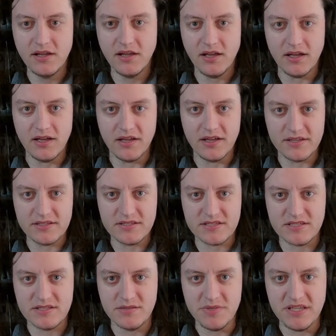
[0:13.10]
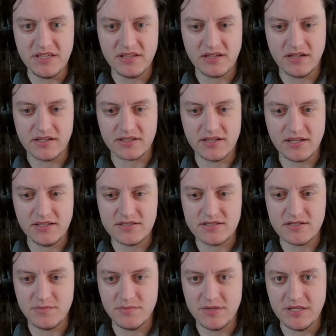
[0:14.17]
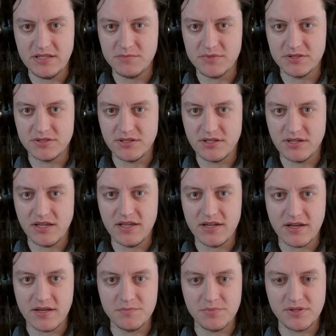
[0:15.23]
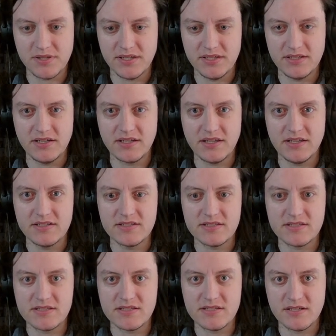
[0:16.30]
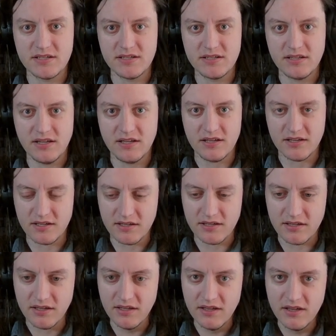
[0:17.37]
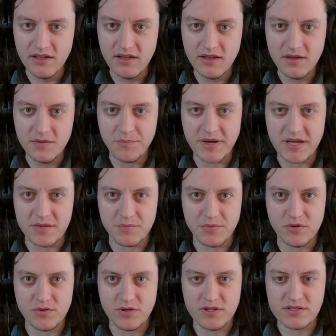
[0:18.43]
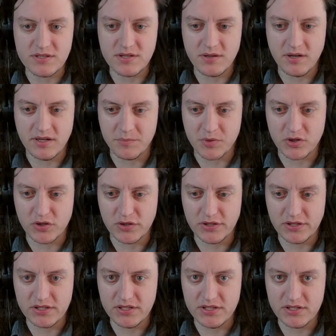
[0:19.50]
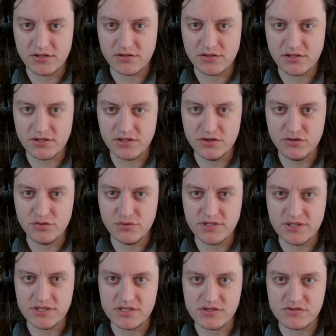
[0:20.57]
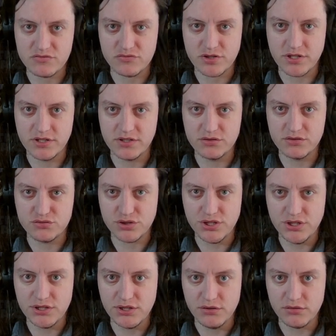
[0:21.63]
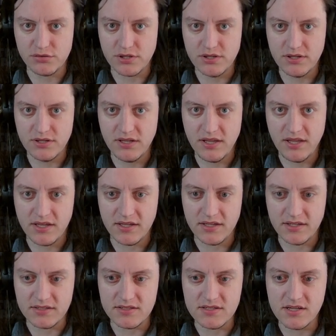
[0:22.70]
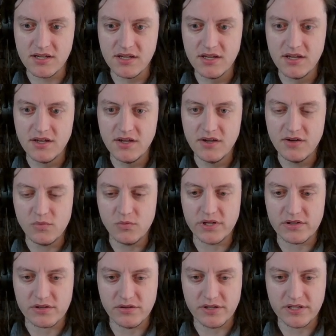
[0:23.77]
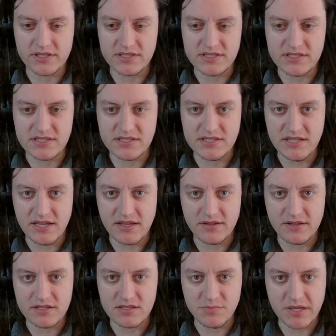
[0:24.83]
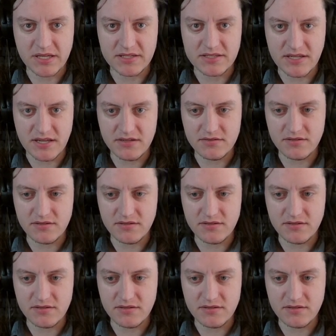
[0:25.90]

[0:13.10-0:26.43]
Cunning Sabine build, and I'm playing against uh, my opponent, Paul here, who is running Green Luke. And we are going to see how this pans out.